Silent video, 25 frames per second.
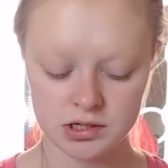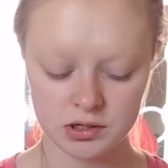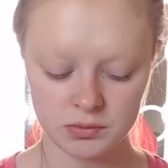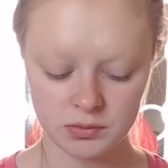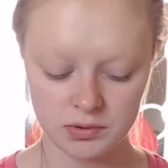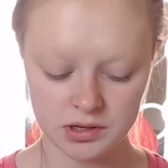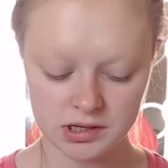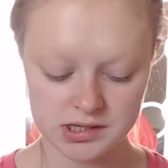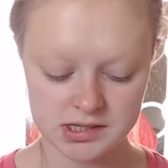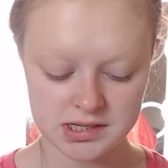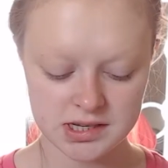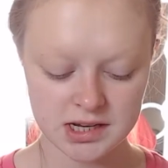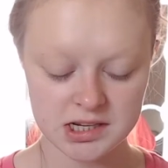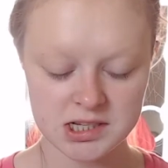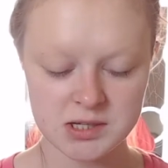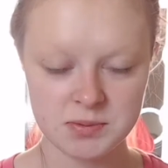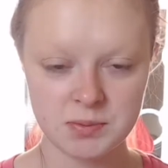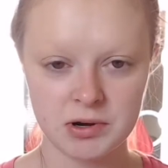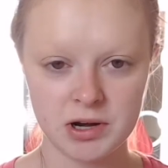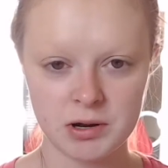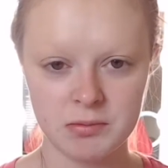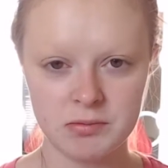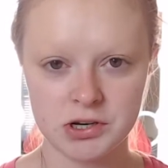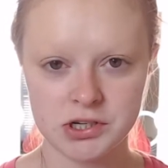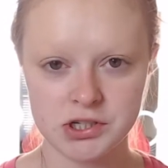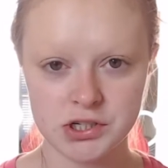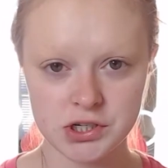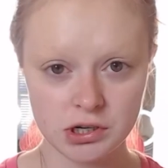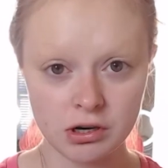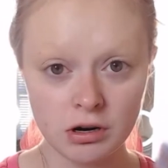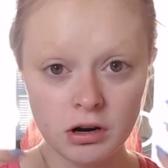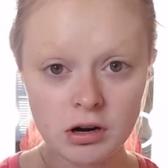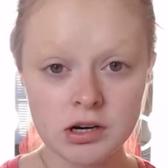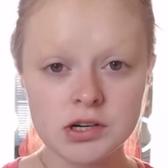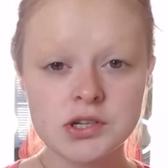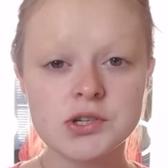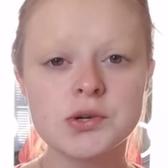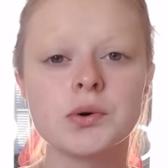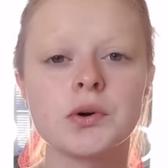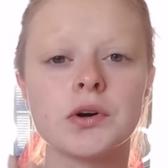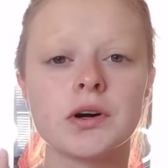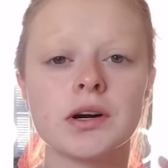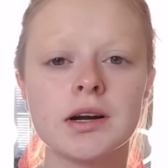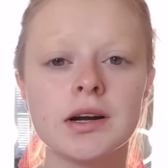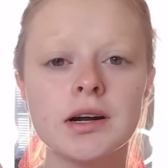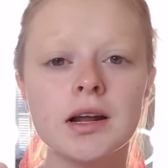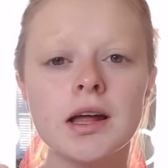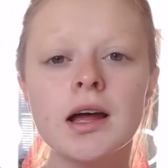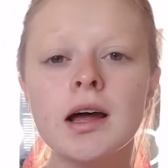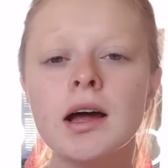once that's pretty much
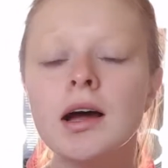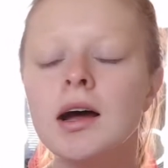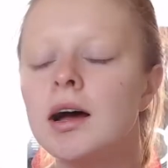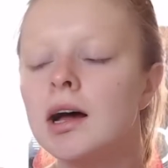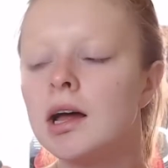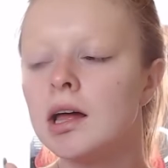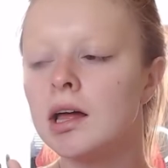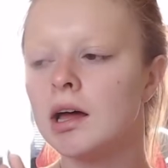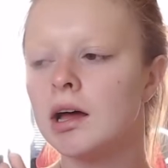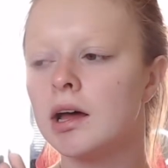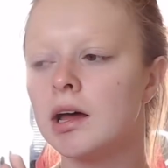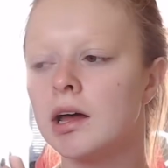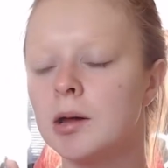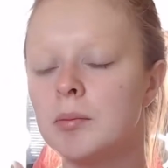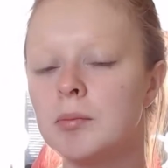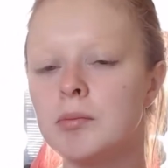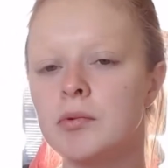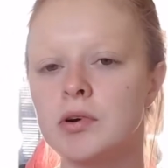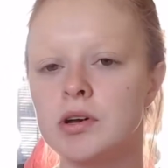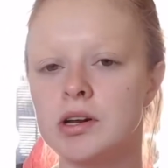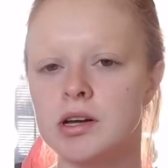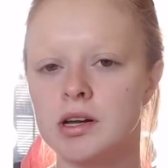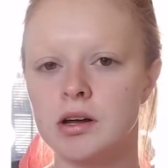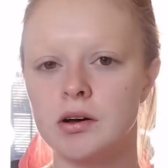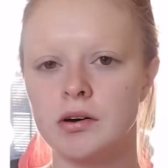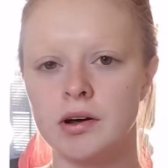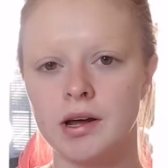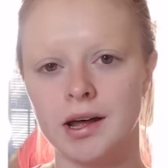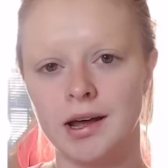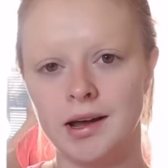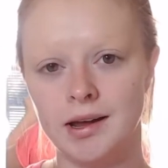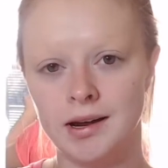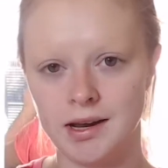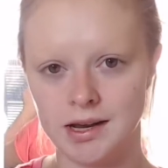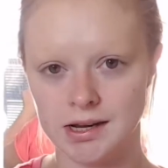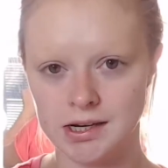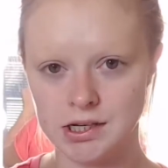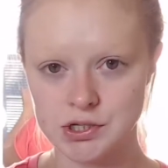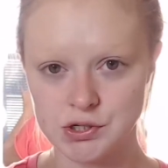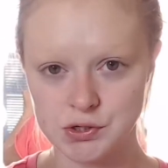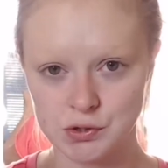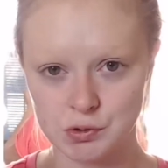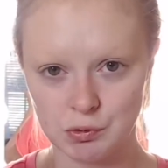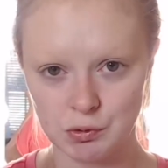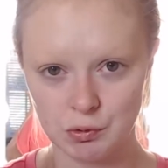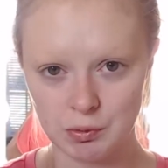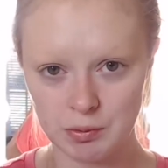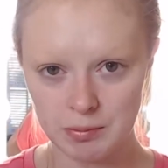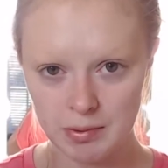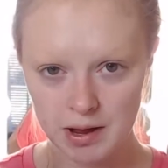contoured, I am going to go ahead and
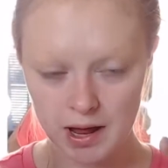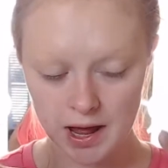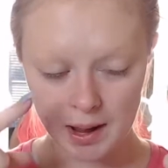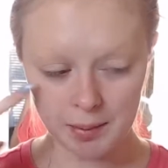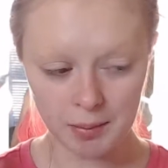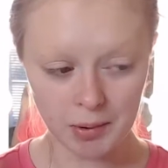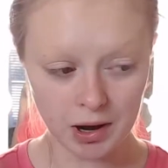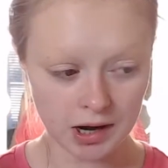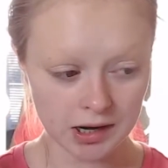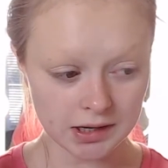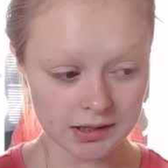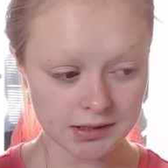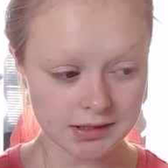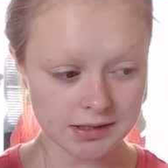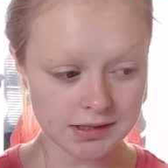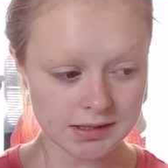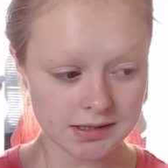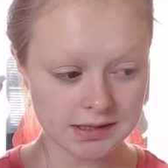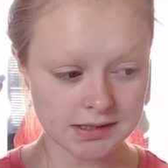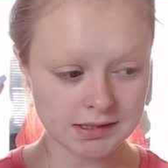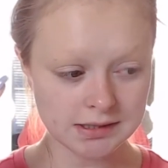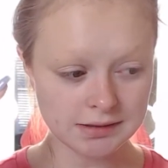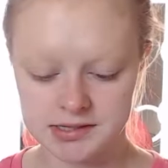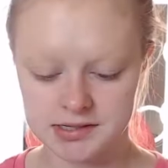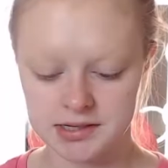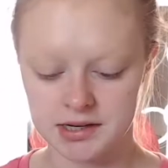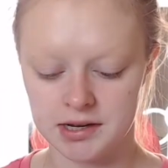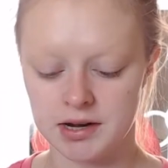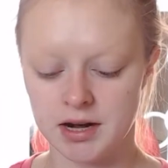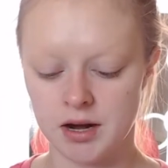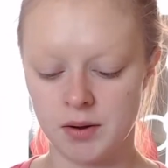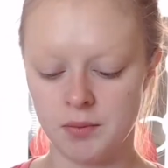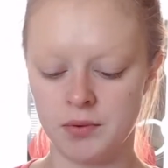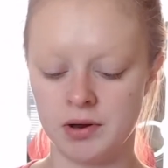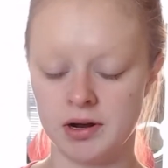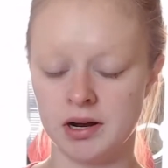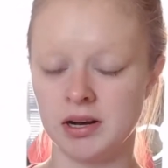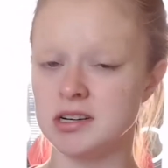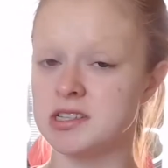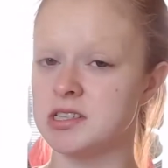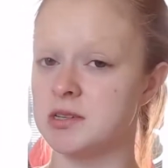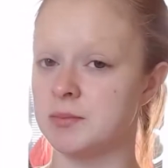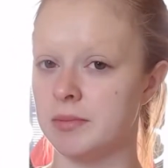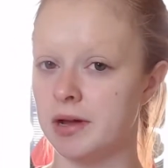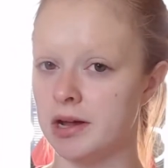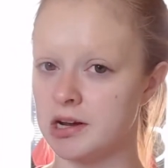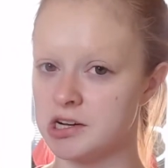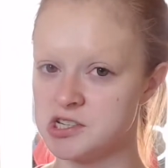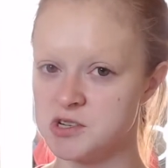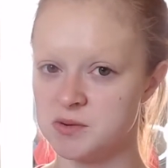do my eyebrows. But I want it to
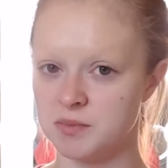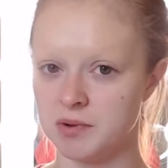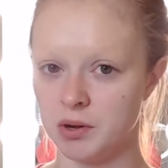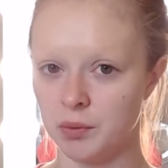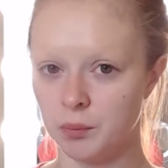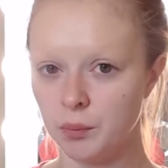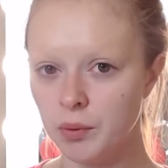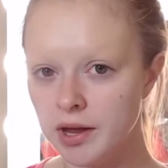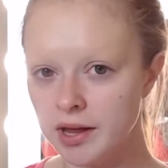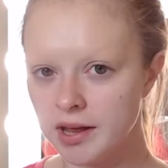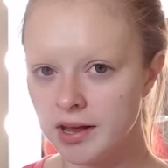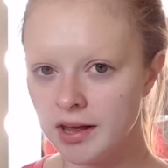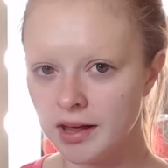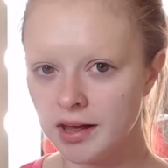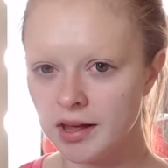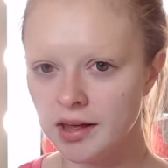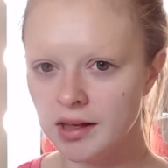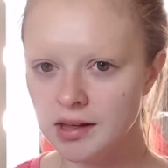match my wig,